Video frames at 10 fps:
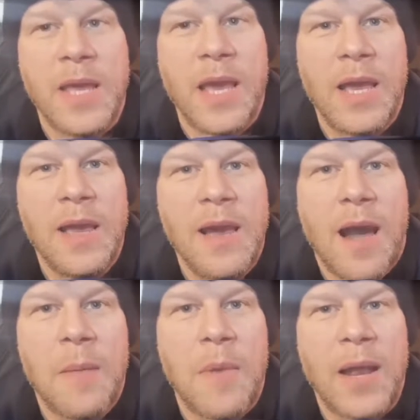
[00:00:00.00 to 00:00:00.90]
Yeah,
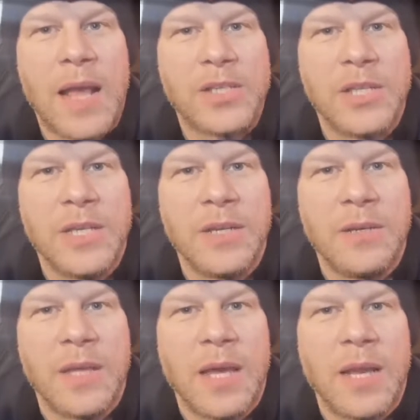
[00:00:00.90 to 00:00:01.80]
I might actually
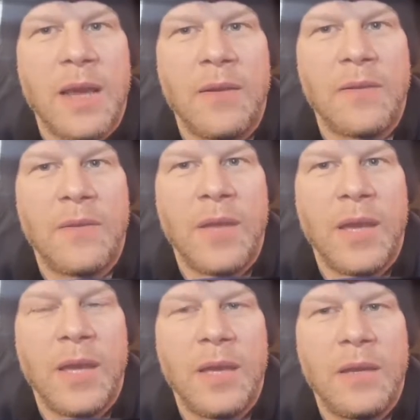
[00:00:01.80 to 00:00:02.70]
do that now.
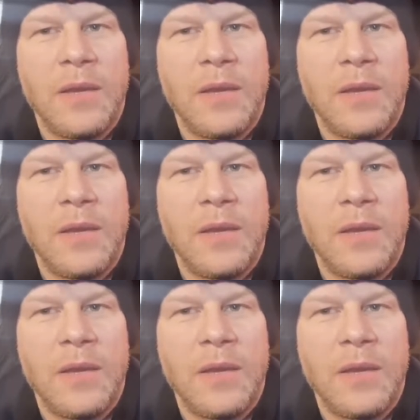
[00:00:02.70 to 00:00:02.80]
Yeah,